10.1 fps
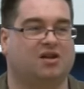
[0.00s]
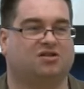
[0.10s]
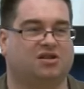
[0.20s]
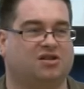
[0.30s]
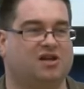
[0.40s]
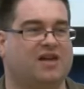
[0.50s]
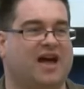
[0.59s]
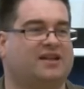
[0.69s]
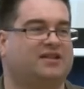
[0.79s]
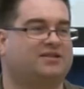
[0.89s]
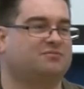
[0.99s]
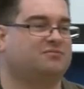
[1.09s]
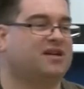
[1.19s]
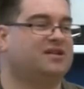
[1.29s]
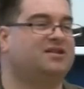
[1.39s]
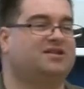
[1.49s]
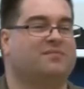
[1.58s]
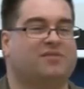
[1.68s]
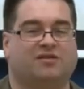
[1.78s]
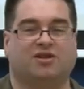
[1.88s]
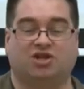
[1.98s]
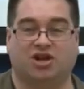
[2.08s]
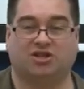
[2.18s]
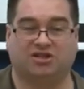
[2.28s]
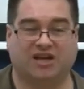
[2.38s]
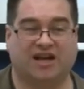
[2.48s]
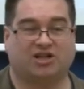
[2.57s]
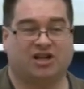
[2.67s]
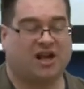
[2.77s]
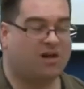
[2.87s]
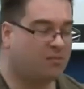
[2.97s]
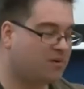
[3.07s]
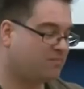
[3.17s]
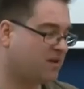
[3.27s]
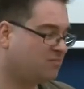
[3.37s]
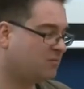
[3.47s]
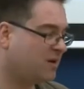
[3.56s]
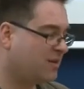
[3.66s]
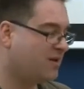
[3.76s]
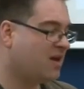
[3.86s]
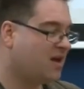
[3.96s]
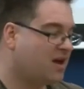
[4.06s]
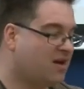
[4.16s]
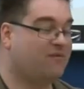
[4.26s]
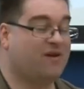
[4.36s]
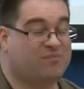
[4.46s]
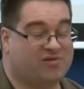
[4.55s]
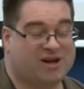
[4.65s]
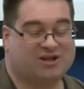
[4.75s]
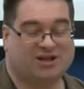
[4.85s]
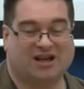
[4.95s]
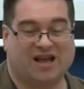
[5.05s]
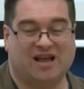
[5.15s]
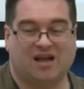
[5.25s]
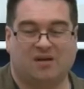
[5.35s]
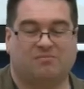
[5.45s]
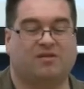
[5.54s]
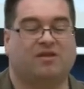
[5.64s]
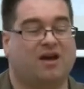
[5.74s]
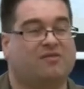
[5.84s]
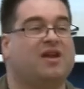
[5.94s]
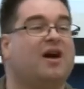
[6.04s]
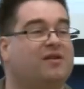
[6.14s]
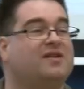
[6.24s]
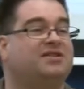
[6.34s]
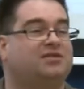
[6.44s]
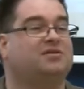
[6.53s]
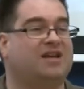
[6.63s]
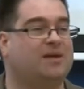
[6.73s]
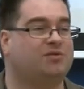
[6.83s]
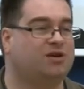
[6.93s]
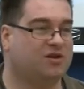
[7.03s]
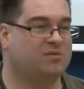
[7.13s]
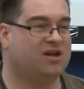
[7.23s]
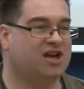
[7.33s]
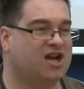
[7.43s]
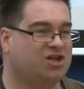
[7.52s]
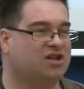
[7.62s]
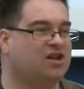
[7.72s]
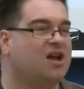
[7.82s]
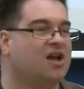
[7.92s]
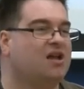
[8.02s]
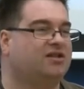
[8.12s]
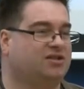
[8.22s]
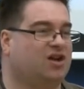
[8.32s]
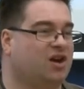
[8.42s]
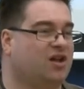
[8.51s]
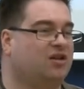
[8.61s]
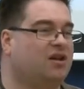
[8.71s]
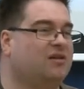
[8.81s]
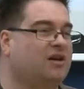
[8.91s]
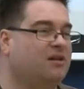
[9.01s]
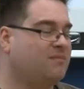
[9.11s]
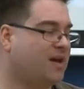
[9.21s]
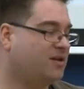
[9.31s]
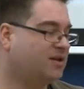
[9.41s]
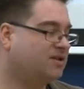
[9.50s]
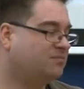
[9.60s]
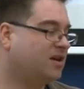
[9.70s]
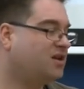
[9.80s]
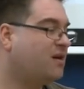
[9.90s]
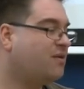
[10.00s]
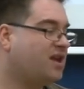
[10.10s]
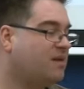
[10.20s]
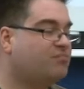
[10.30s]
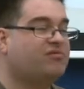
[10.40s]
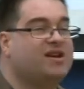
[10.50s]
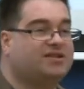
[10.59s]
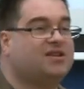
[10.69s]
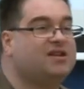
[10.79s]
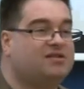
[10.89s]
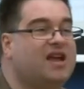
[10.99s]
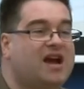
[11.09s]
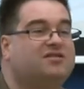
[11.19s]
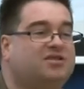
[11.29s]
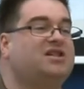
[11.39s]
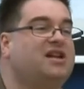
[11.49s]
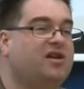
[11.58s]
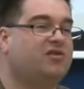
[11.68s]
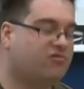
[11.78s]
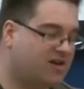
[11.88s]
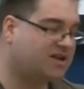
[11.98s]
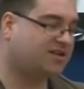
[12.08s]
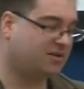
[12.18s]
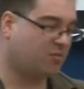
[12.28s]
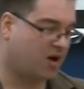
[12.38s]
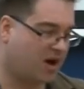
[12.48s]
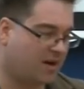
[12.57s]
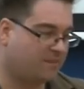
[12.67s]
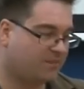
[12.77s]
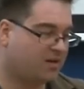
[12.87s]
To do that, that is something that churches can actually help with people with, very practically. But the other is to adapt our communication style and methods. But I don't think it breaks the Aristotelian grid, as it were.